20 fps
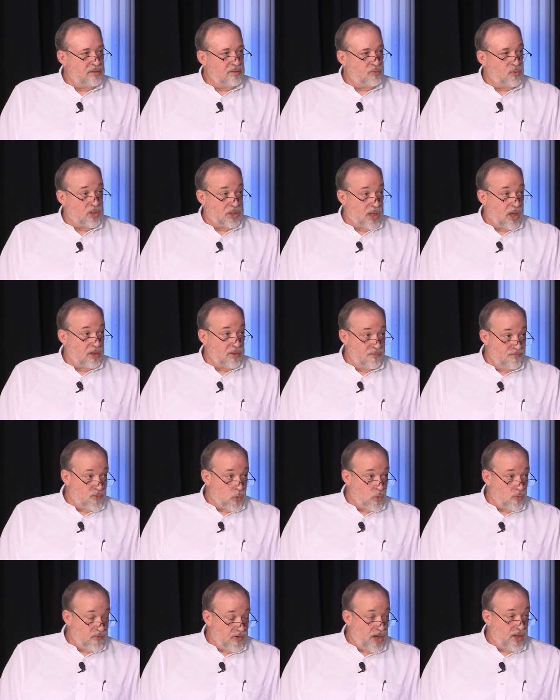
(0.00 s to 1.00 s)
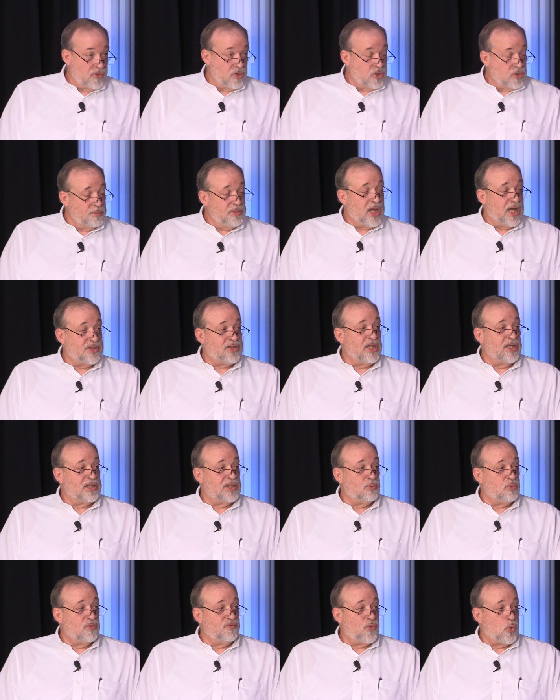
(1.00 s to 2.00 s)
We call them forefathers, but I think
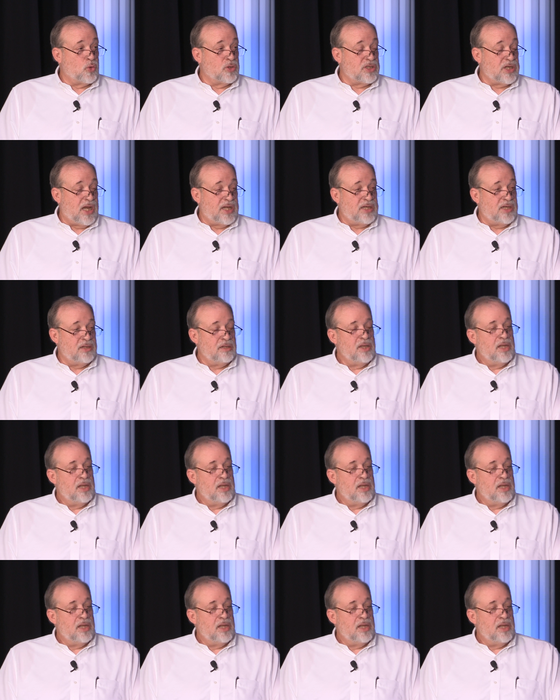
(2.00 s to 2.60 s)
they were foresighted